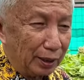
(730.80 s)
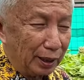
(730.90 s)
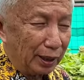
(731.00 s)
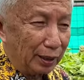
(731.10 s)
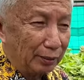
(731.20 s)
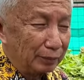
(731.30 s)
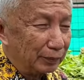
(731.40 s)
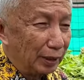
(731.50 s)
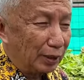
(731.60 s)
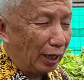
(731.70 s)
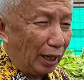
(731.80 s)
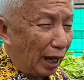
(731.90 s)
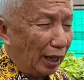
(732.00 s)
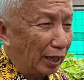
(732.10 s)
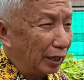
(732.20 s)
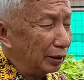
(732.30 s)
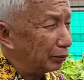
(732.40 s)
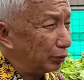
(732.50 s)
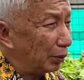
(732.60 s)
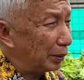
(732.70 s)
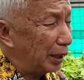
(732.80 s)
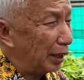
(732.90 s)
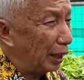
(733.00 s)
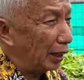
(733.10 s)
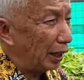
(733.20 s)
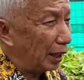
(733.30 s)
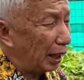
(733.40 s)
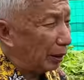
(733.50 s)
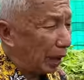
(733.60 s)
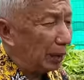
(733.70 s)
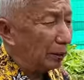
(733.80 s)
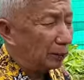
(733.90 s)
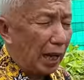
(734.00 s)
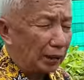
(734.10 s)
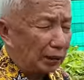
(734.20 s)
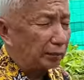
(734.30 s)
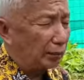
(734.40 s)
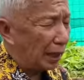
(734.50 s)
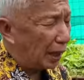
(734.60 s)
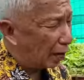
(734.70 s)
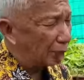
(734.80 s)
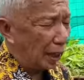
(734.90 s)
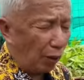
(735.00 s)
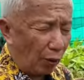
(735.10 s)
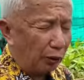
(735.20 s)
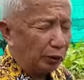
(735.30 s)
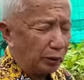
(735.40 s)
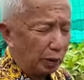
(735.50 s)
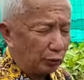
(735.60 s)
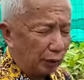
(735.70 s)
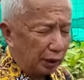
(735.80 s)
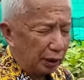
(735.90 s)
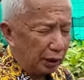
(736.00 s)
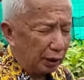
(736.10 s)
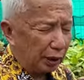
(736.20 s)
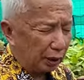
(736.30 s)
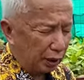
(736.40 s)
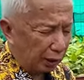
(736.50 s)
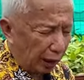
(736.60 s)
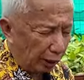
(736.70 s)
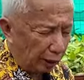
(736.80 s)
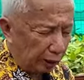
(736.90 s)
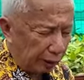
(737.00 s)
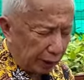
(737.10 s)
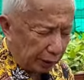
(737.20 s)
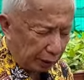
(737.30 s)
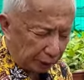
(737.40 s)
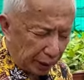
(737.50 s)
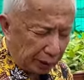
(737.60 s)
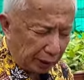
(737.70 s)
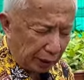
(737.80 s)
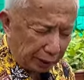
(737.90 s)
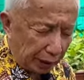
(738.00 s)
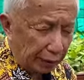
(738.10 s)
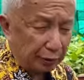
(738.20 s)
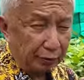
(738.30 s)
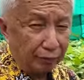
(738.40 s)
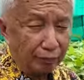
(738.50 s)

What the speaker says: So, for me, and plants may have their own actually kind of special attraction.